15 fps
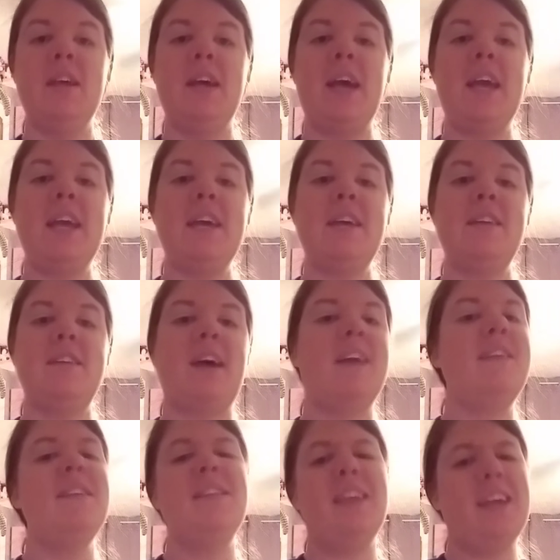and I
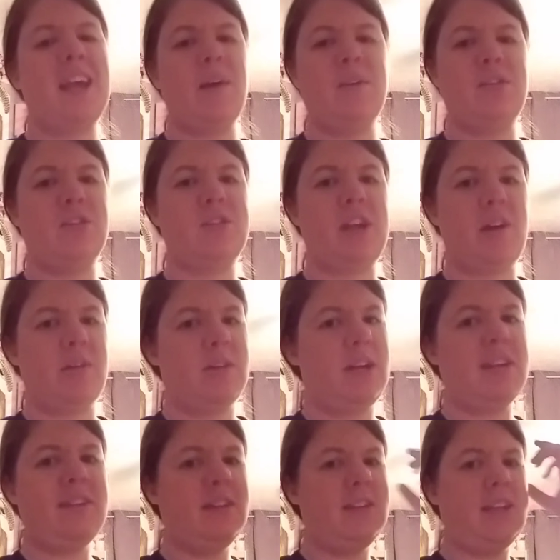didn't like how it turned out. I
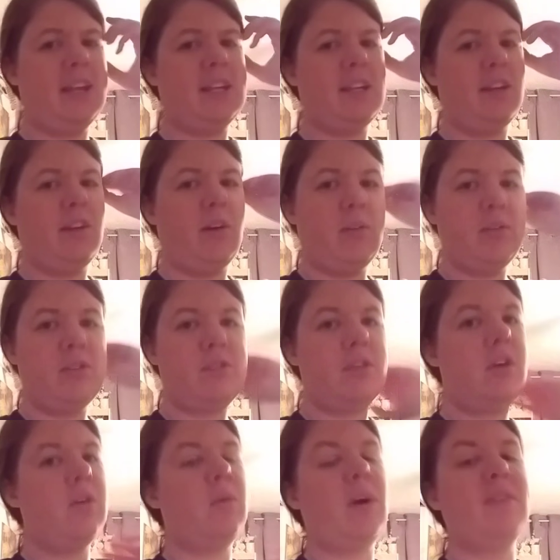didn't like it at all.
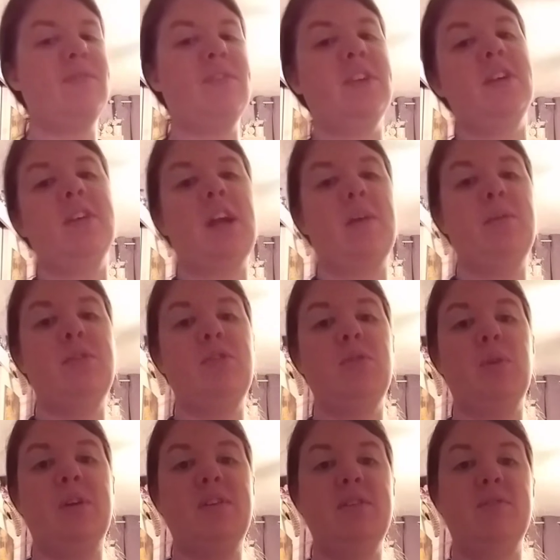So I figured I would do
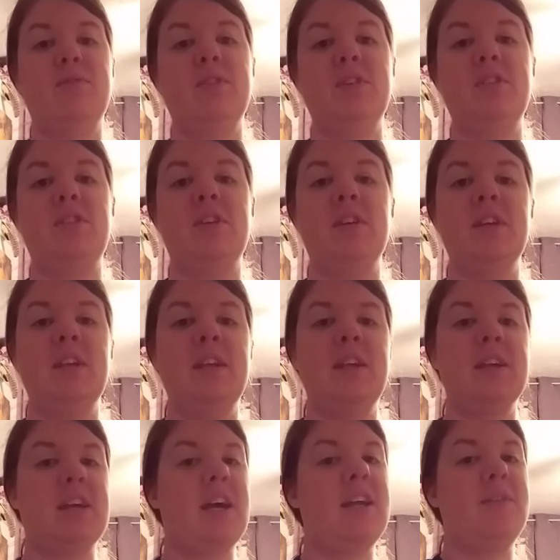a different
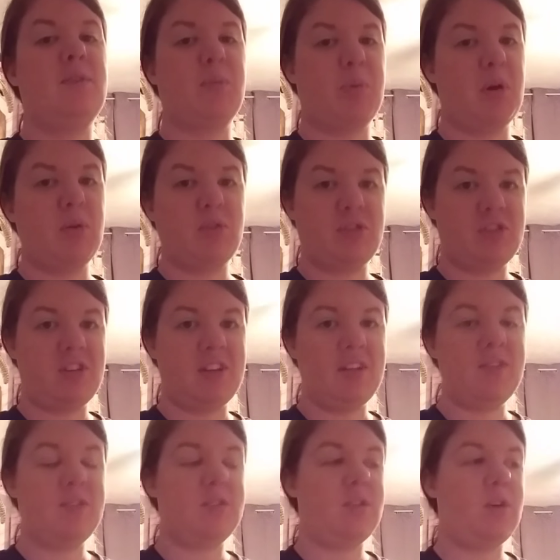kind of approach to
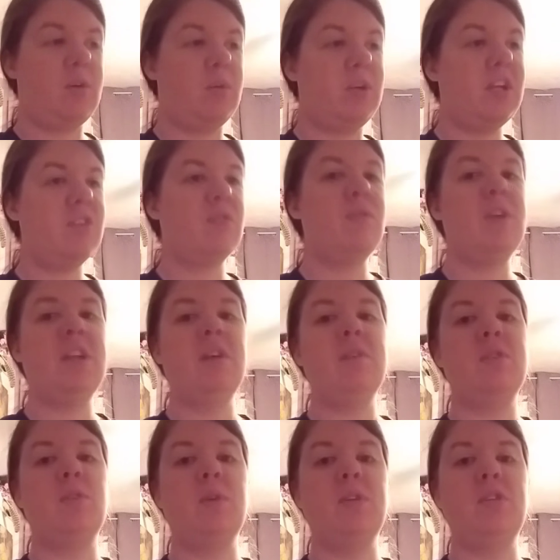this. So each video
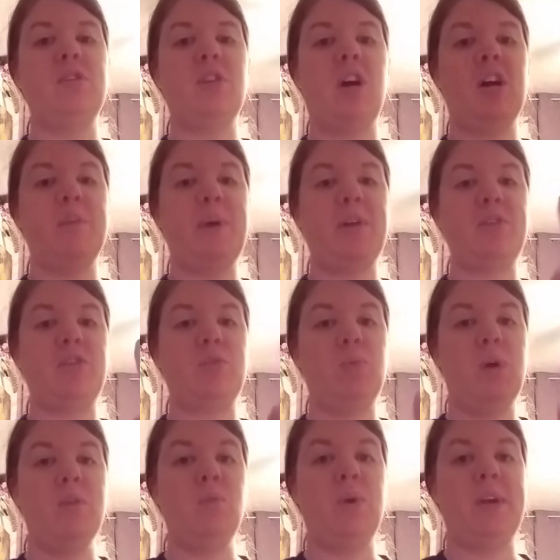is going to talk about just
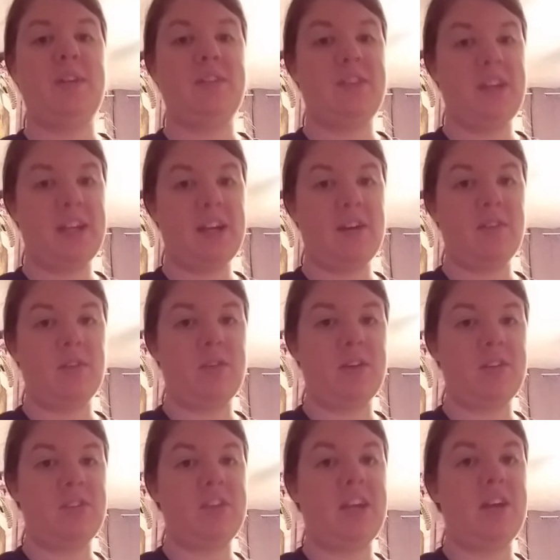one way to take care of the
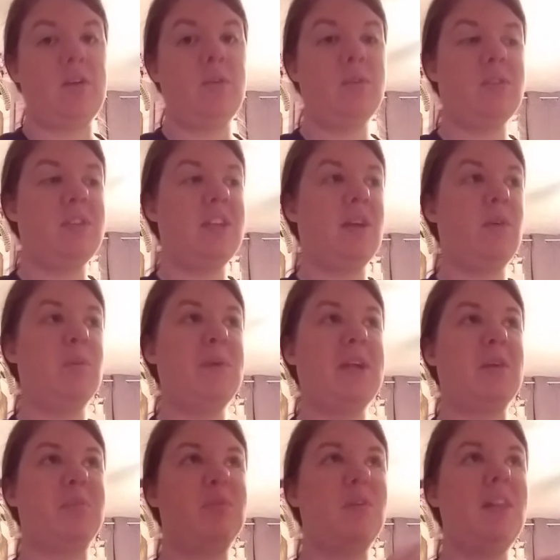Crested Geckos, and then I will make
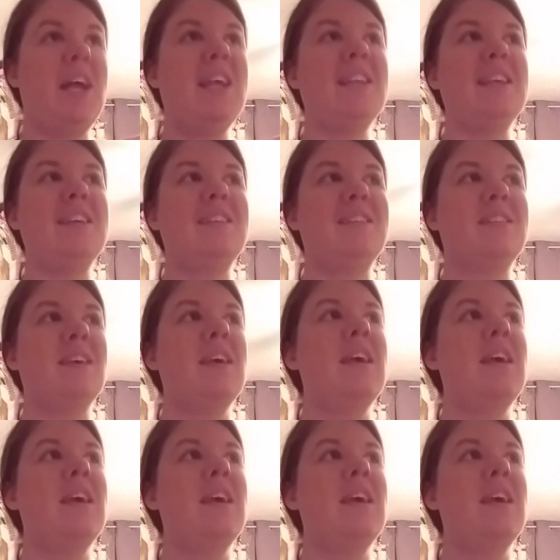a playlist